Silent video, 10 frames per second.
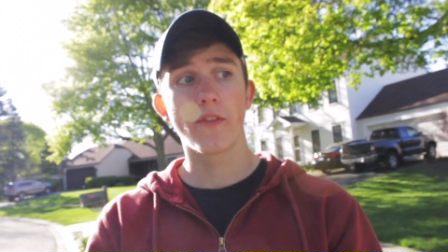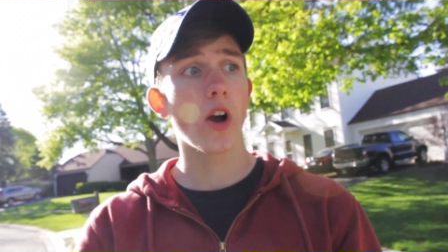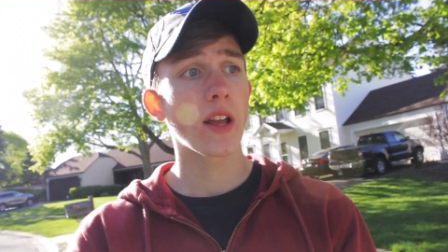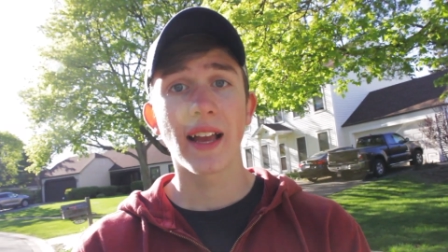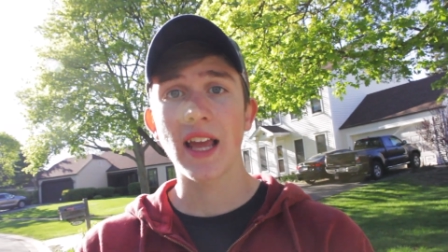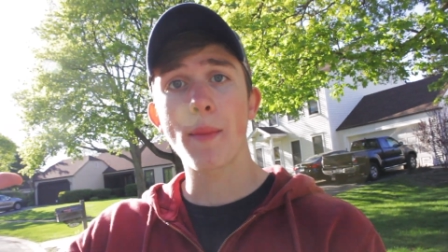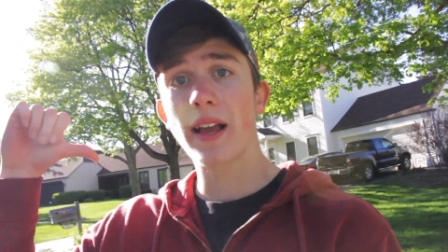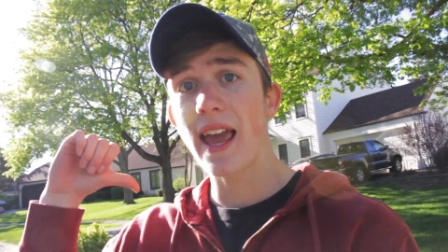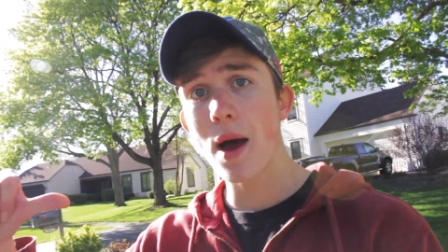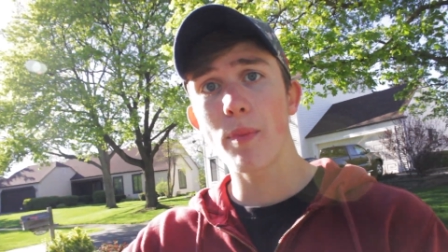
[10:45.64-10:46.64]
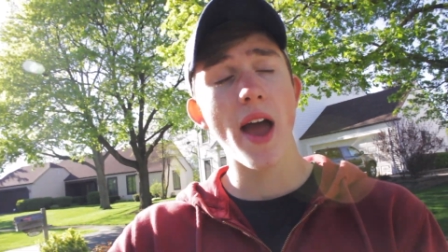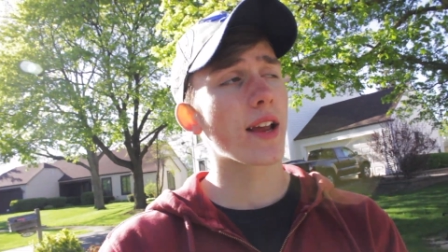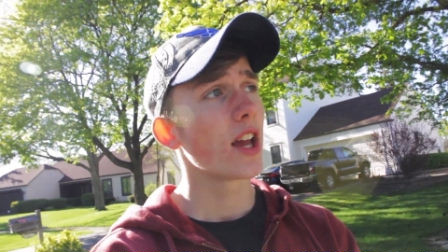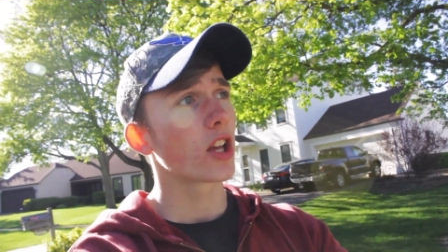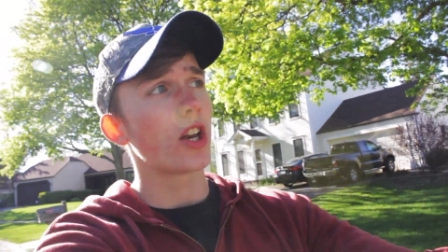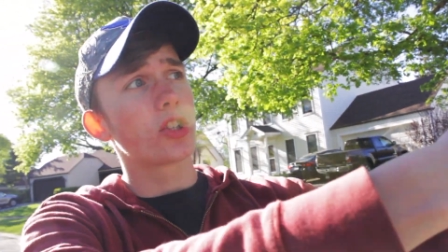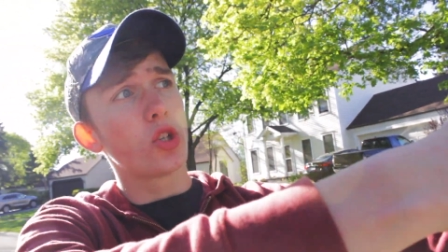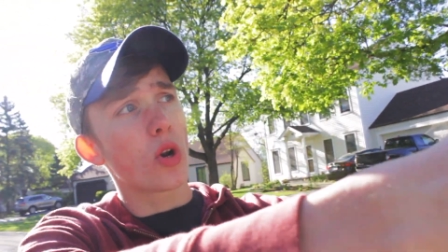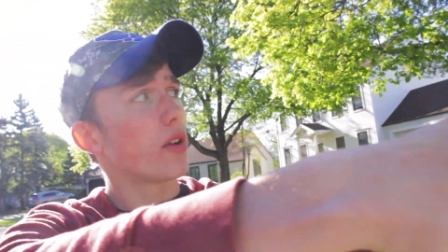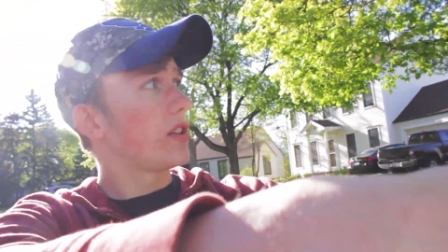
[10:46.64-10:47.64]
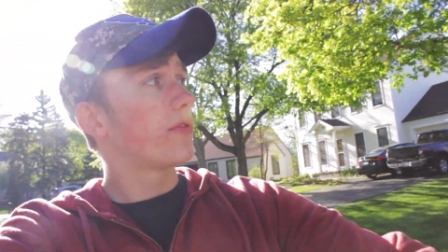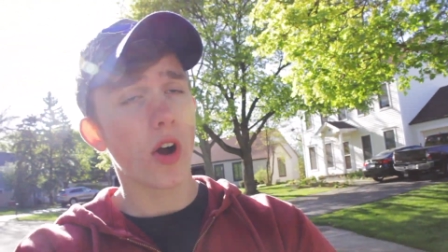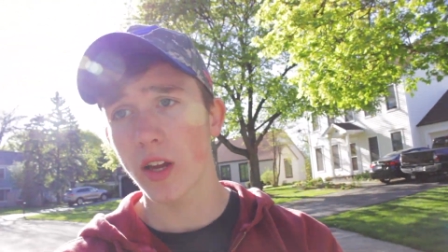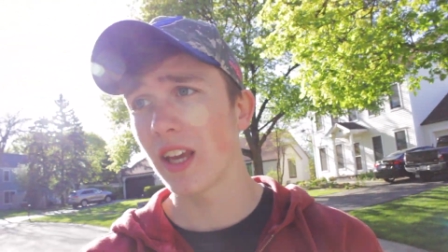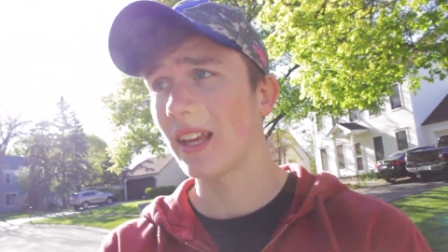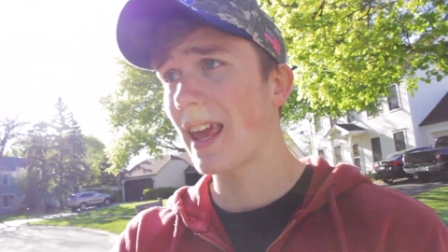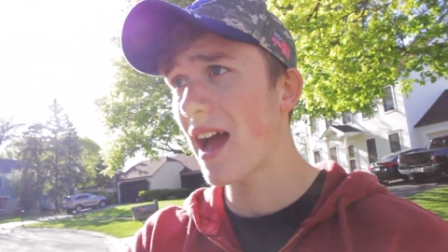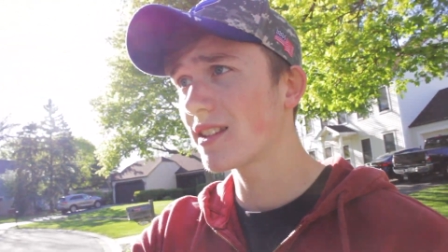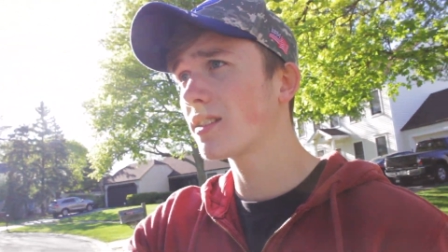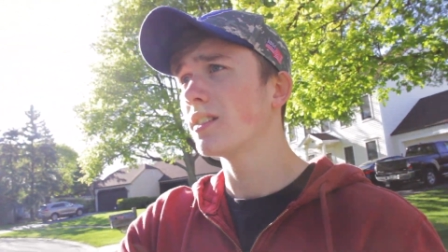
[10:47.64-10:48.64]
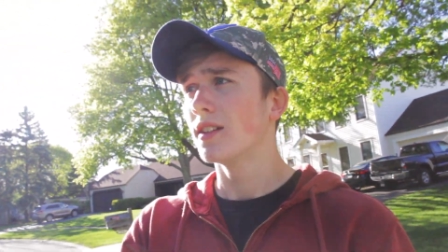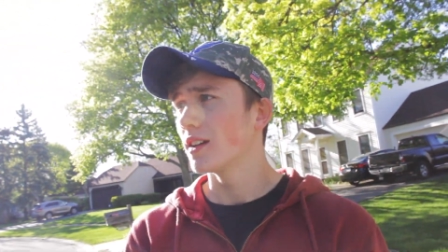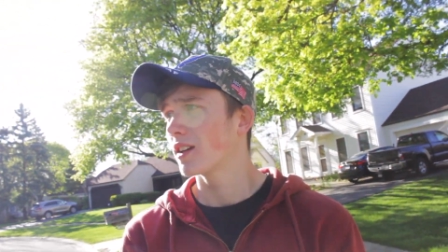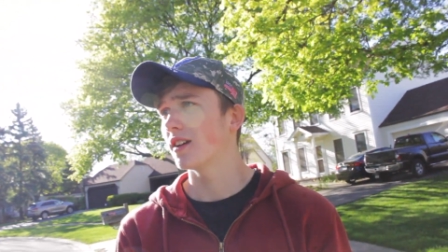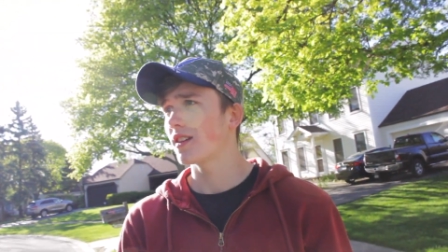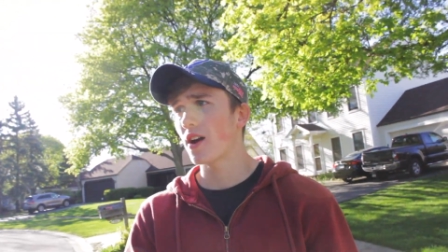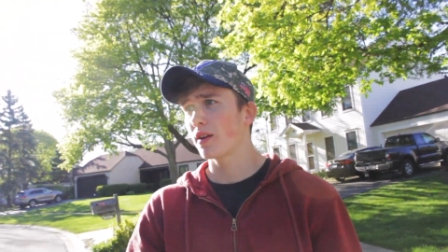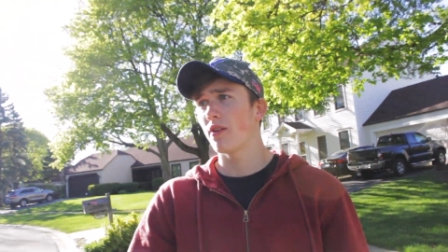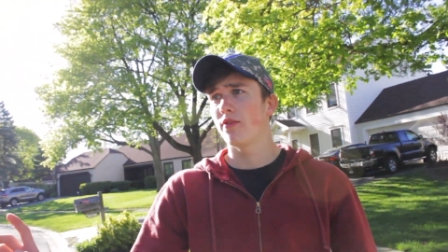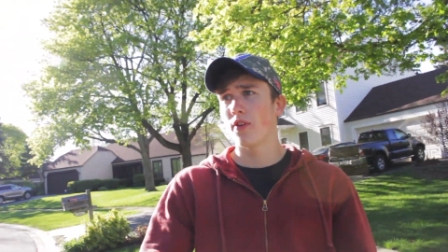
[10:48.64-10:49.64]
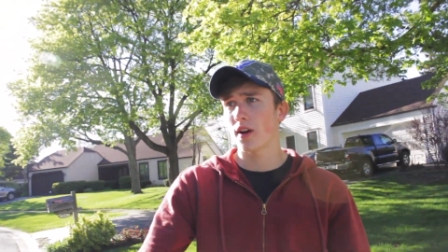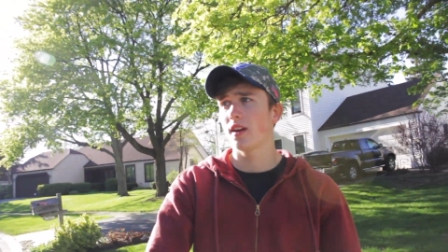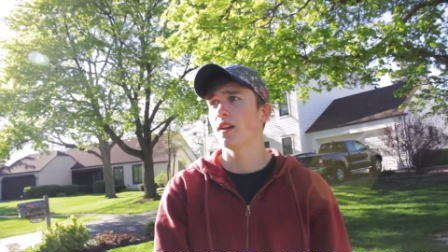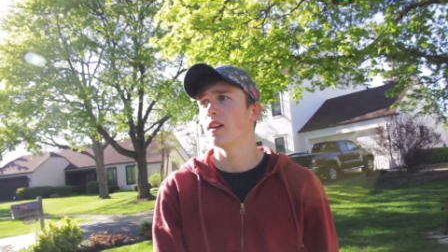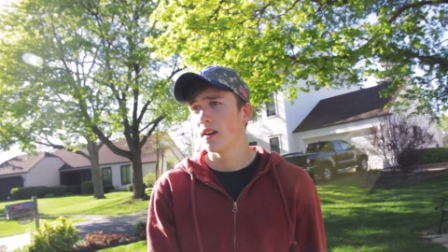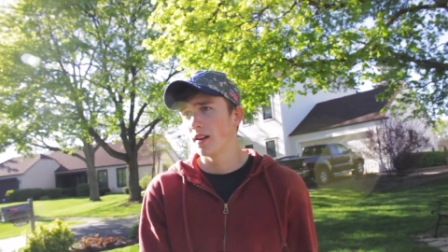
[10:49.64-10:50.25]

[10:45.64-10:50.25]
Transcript: a f. Got my gap back. Gonna shoot all these fucking cats. Cause I don't give a fucking